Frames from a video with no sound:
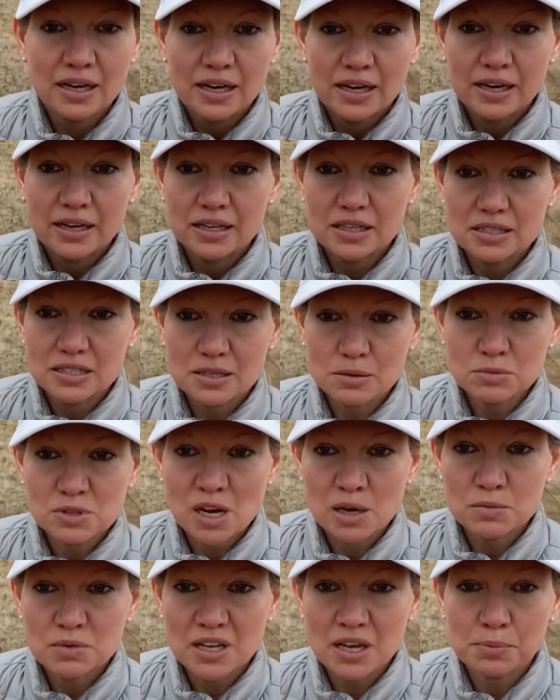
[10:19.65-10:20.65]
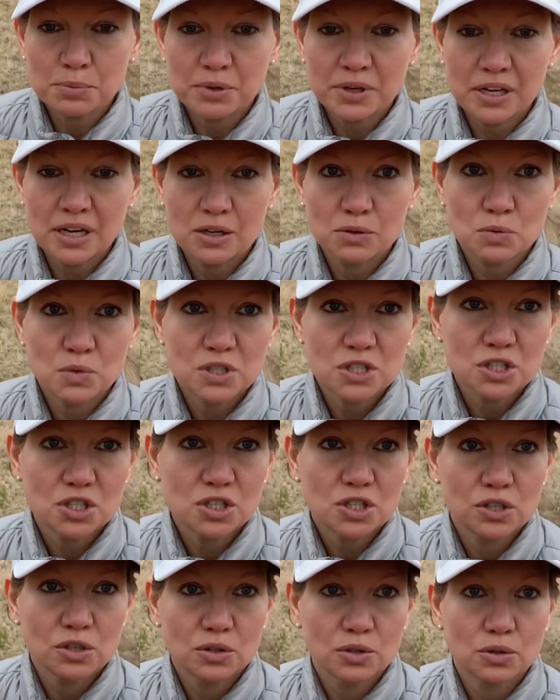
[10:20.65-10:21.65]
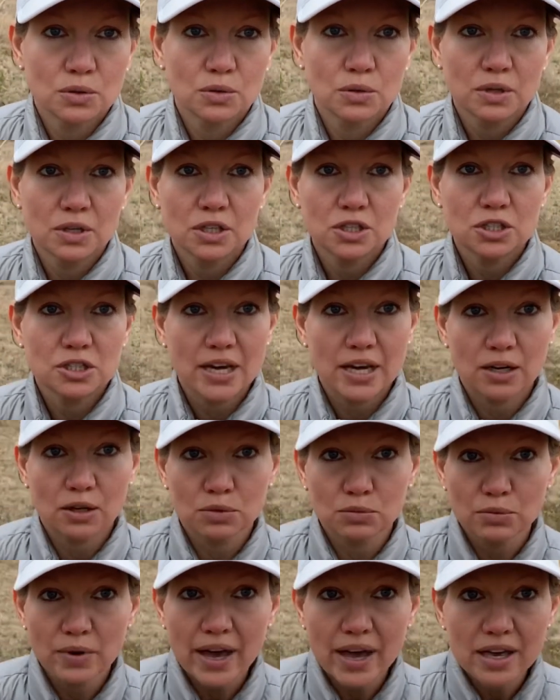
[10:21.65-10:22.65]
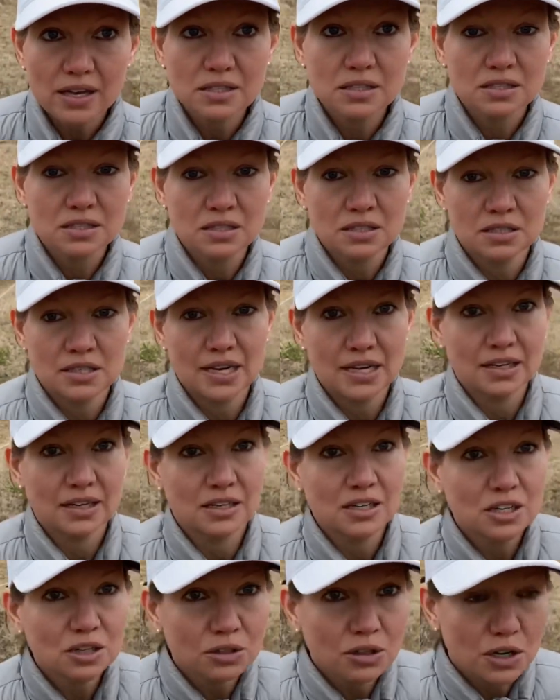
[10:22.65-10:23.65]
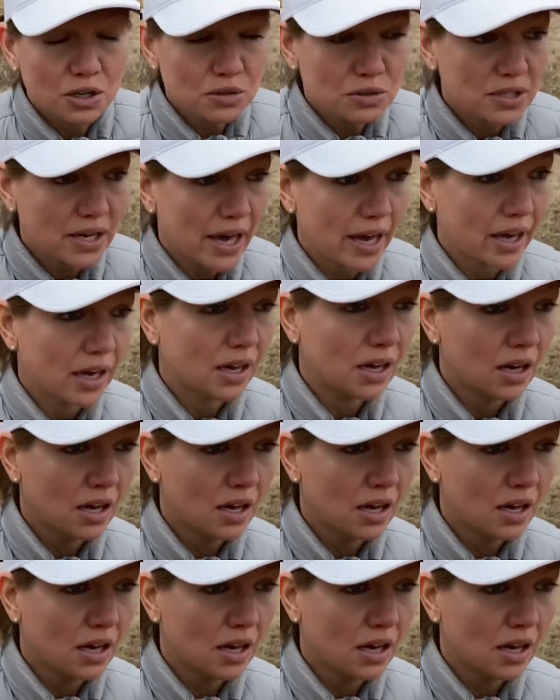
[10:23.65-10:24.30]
And sometimes that plan was to take a rest, take a Nero day,